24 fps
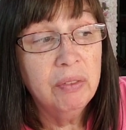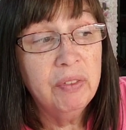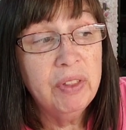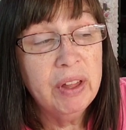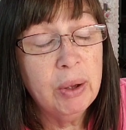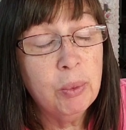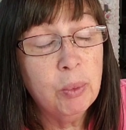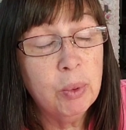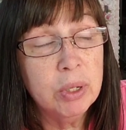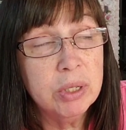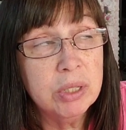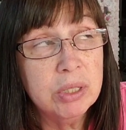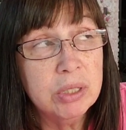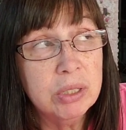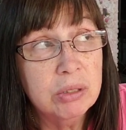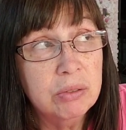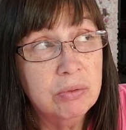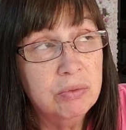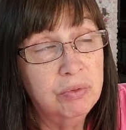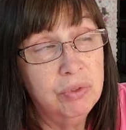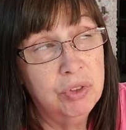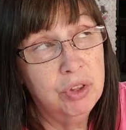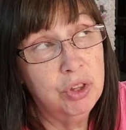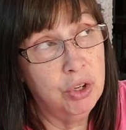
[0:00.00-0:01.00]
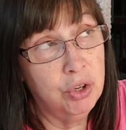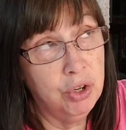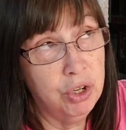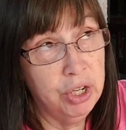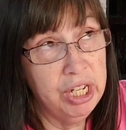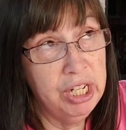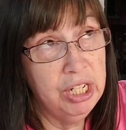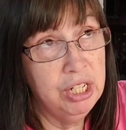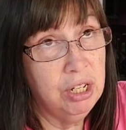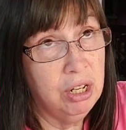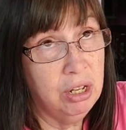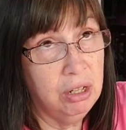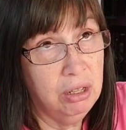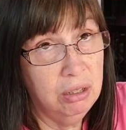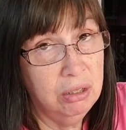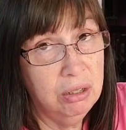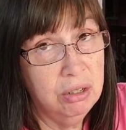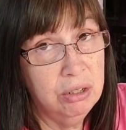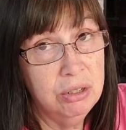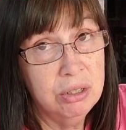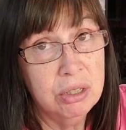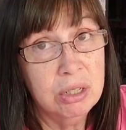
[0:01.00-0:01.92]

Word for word: that was $30,